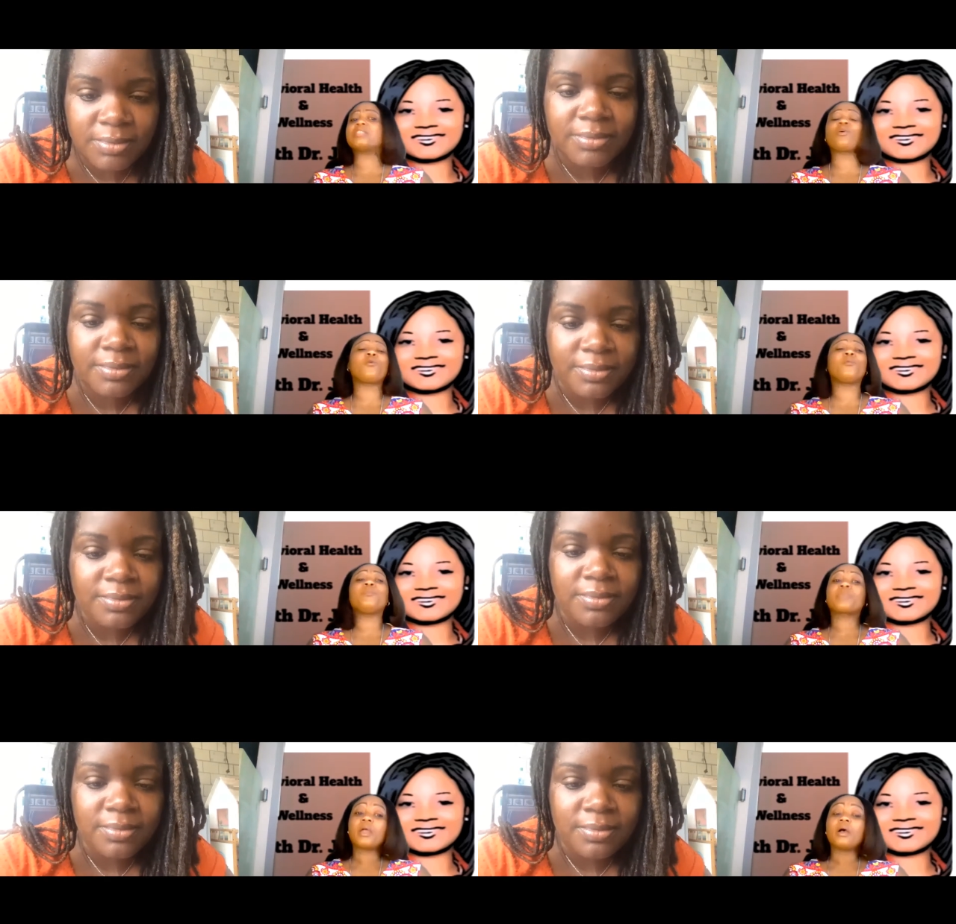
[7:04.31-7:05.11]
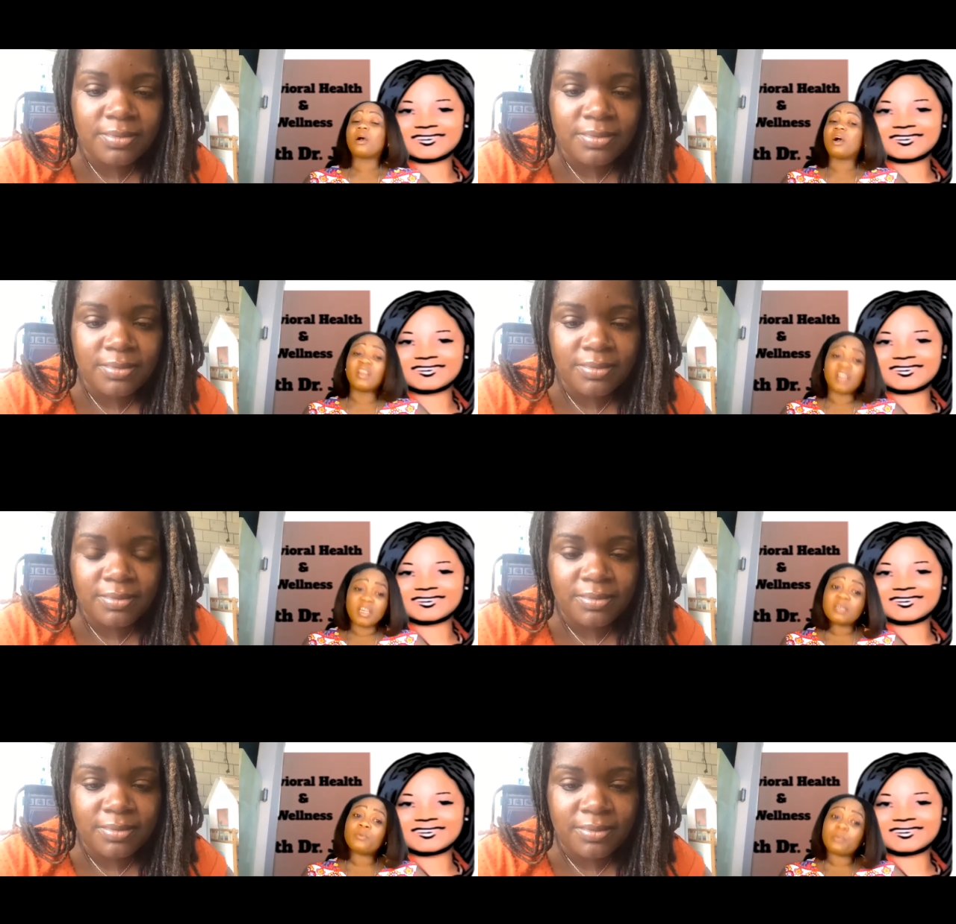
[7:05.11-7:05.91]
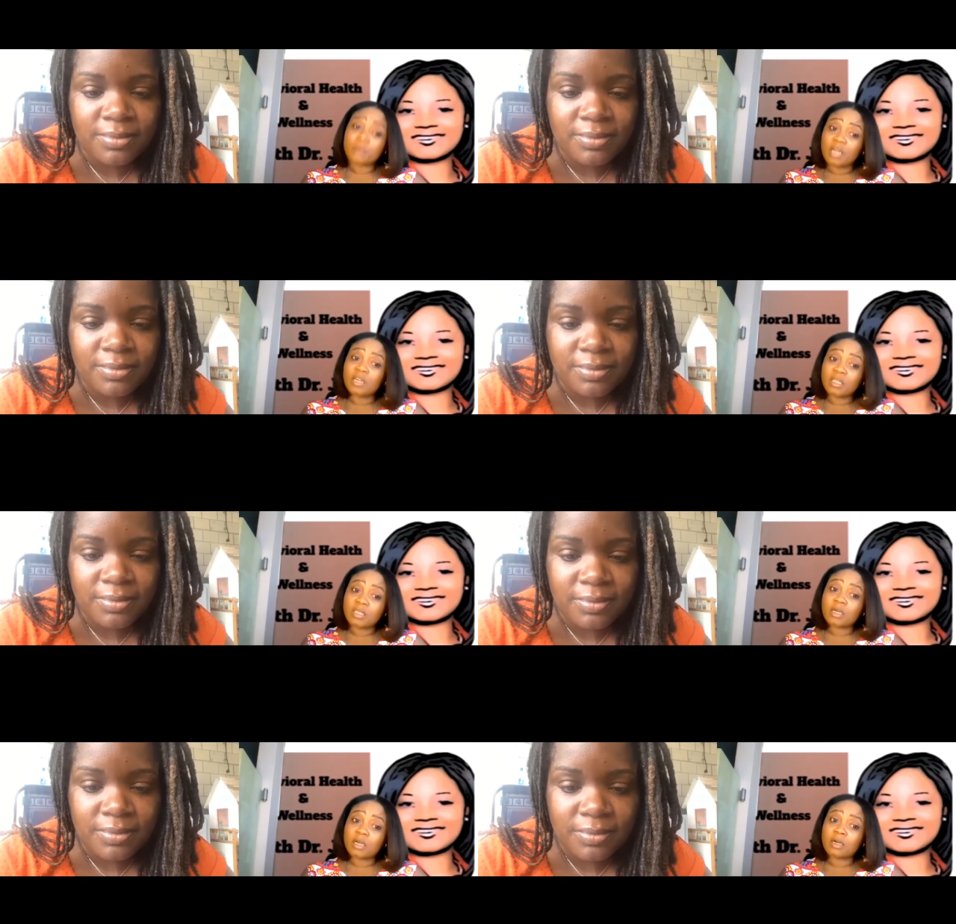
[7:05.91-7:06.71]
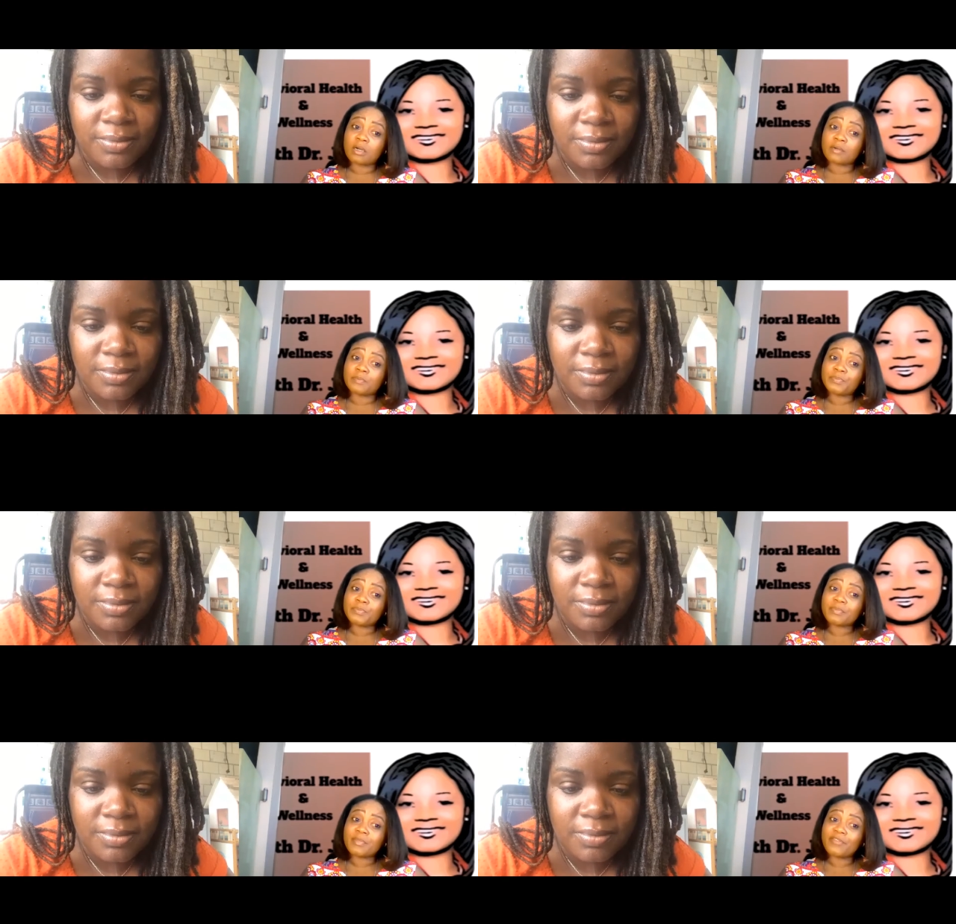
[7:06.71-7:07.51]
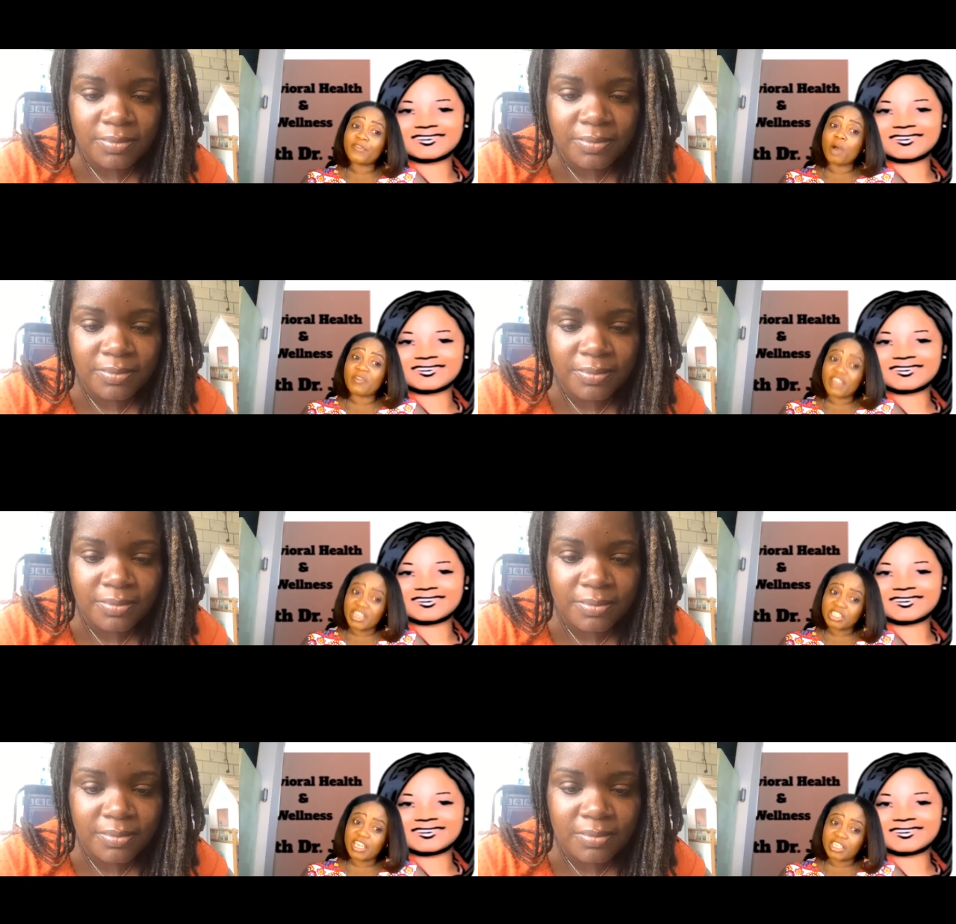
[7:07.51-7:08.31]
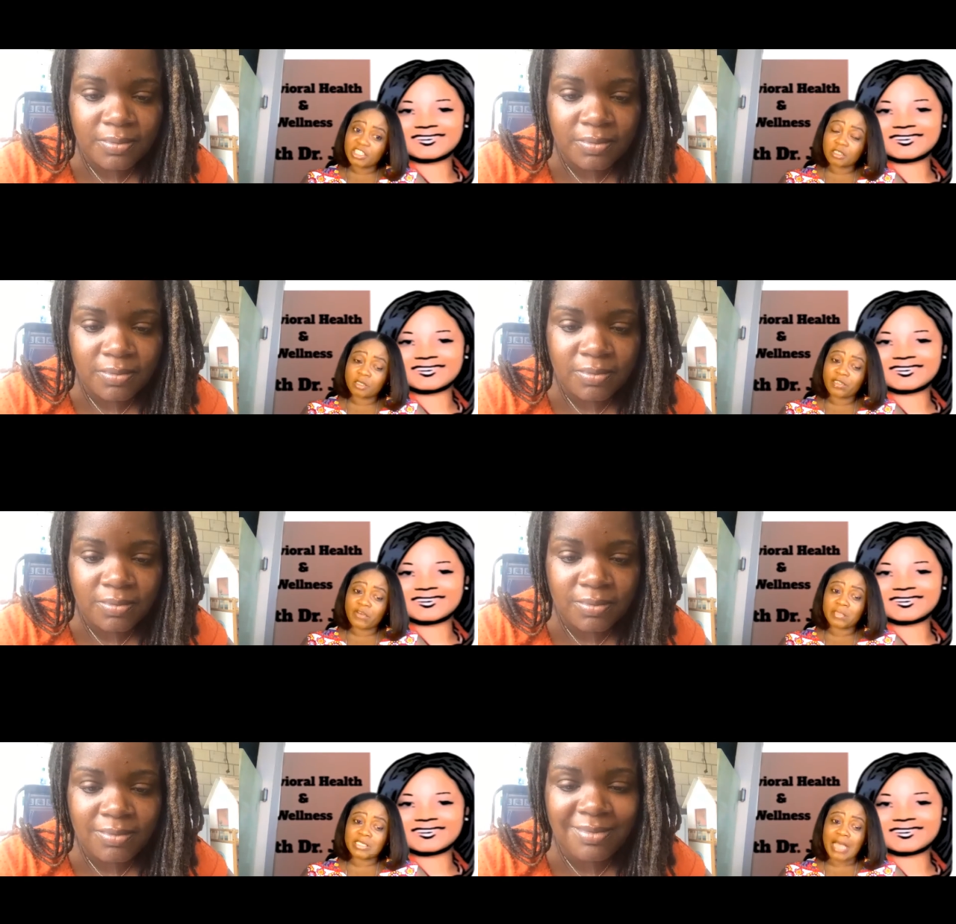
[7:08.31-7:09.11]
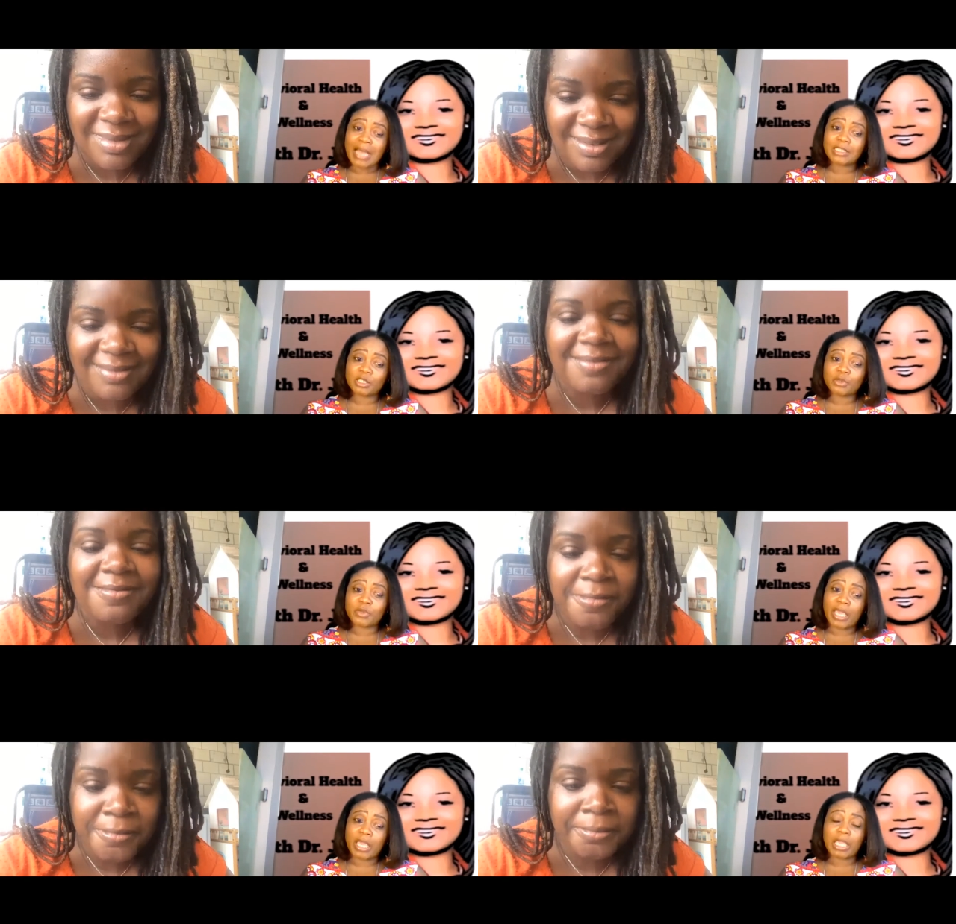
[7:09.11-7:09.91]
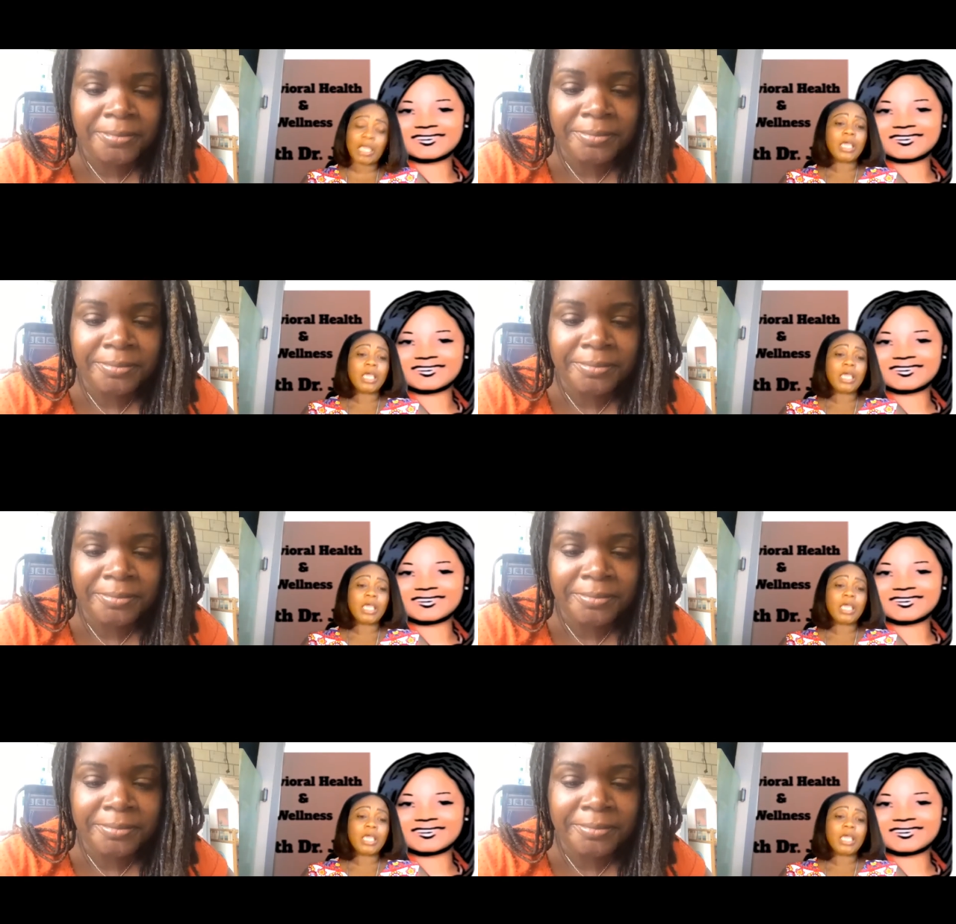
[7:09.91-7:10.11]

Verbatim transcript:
Speaker 1: So another another um form of education from Miss Donna Dugue,